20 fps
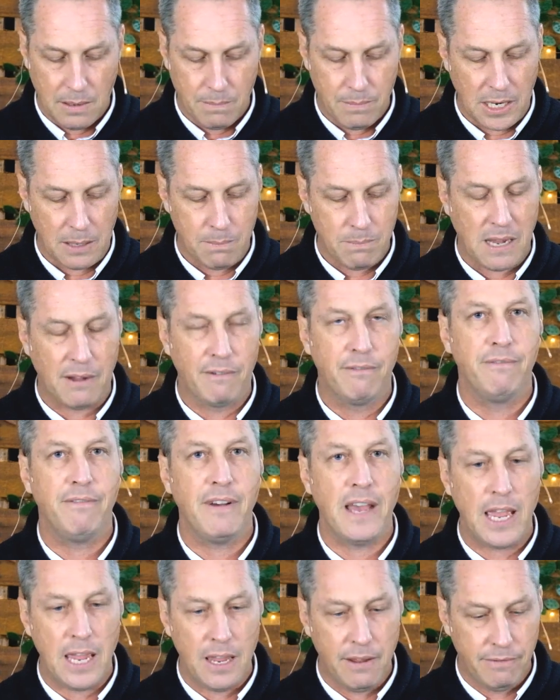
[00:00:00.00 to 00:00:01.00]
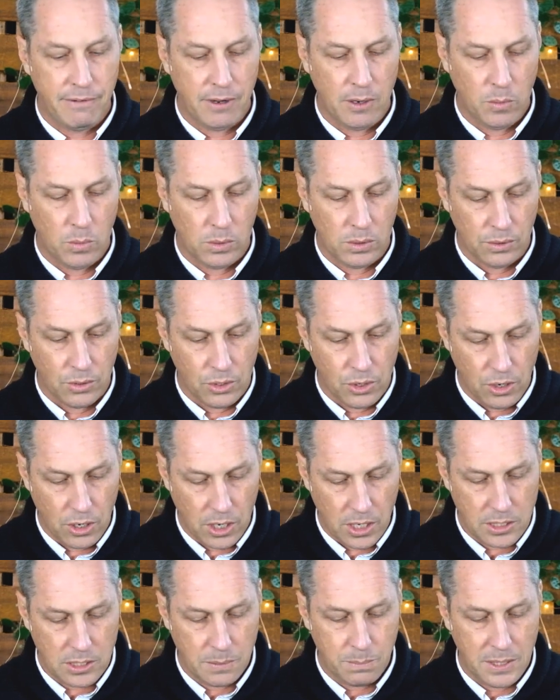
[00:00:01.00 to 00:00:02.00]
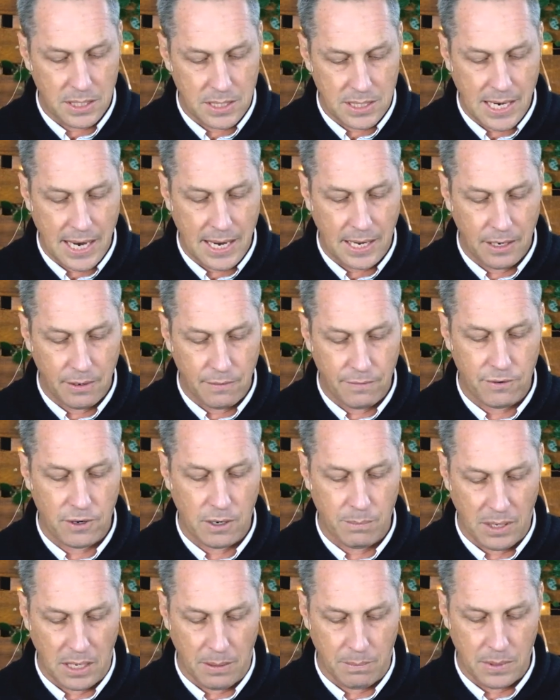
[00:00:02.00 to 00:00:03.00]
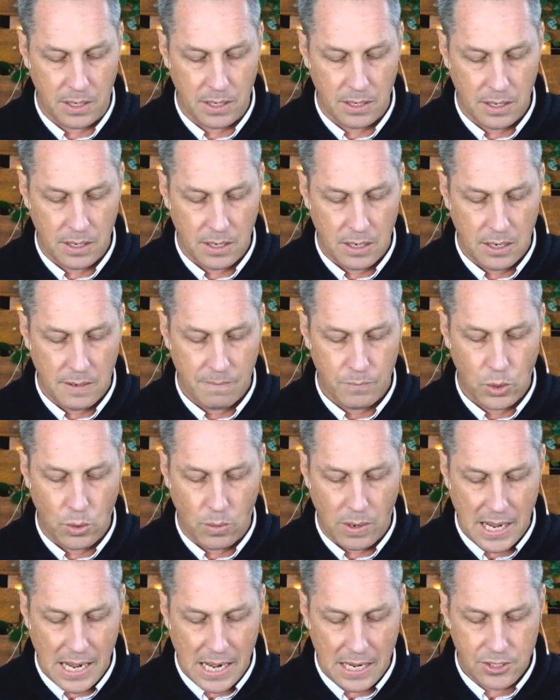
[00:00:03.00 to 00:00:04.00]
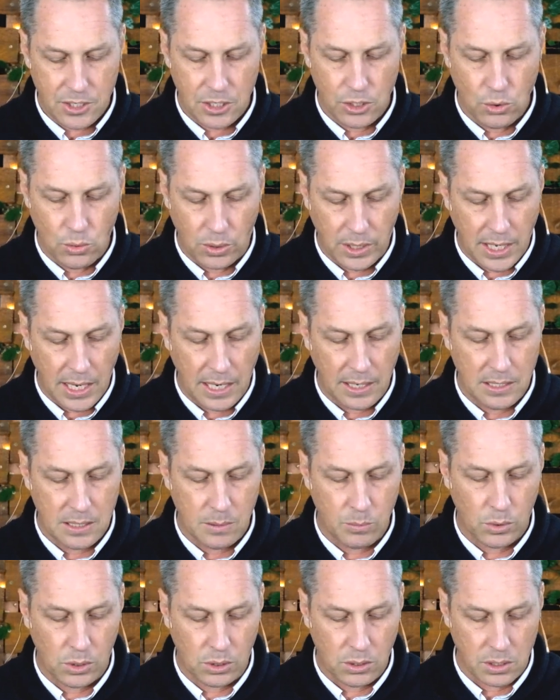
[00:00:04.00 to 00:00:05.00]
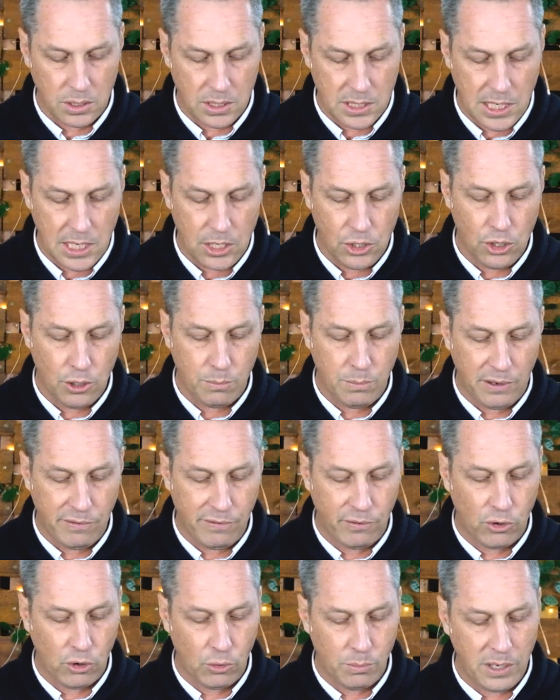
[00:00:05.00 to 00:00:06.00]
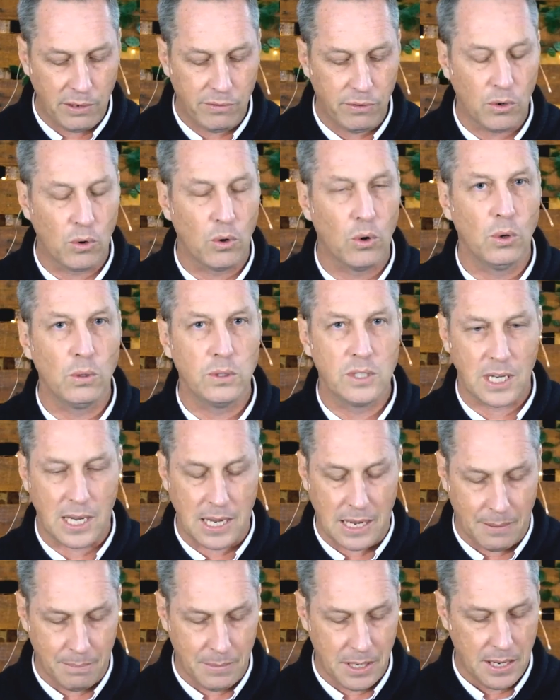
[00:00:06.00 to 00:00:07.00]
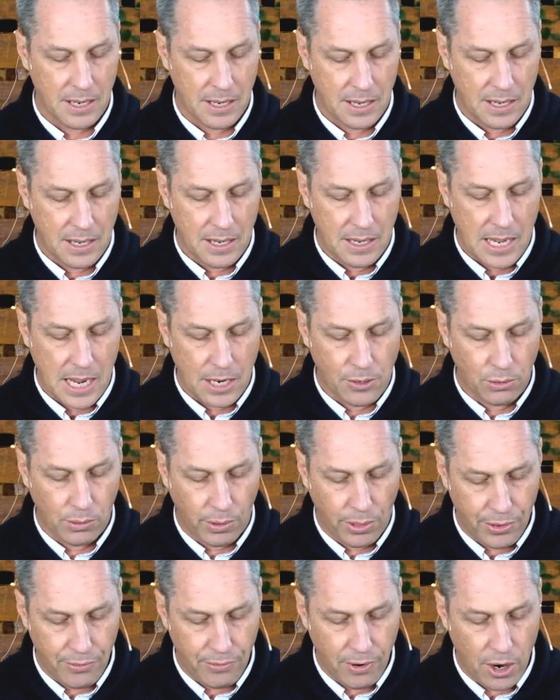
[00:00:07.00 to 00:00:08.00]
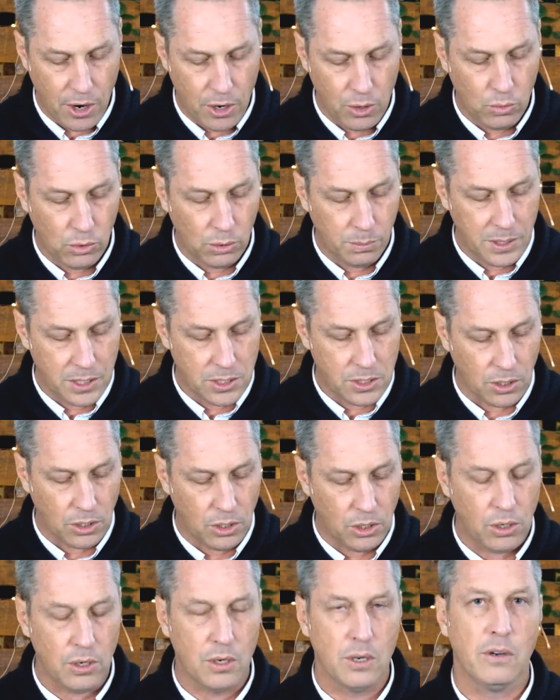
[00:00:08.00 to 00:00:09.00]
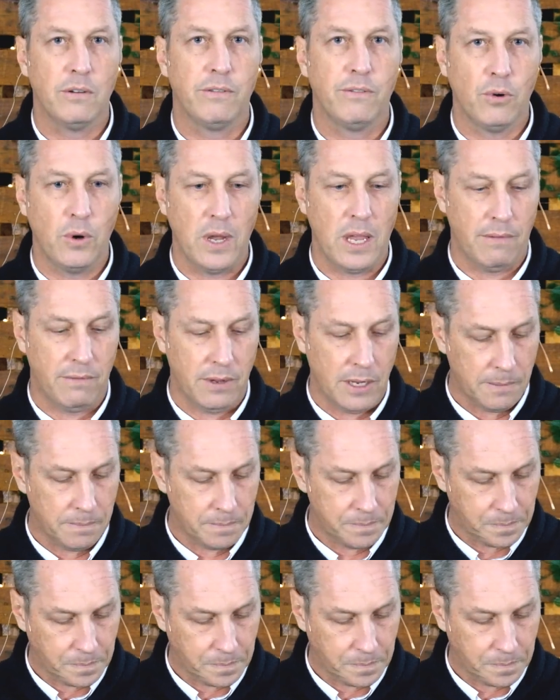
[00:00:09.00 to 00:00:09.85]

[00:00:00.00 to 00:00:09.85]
But my favor will not be taken from him. Your house and your kingdom will continue before me for all time, and your throne will be secure forever."